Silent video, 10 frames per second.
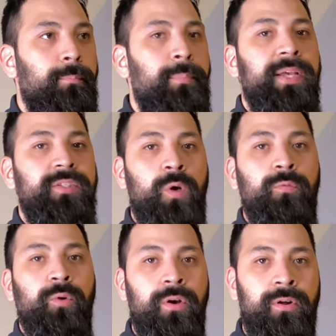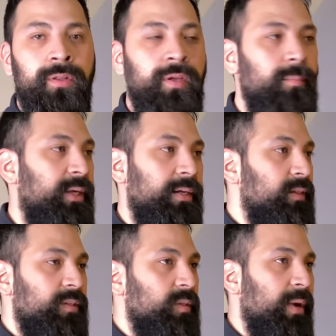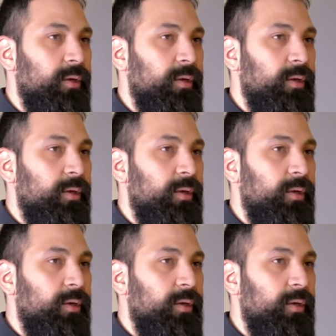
best overall because this is my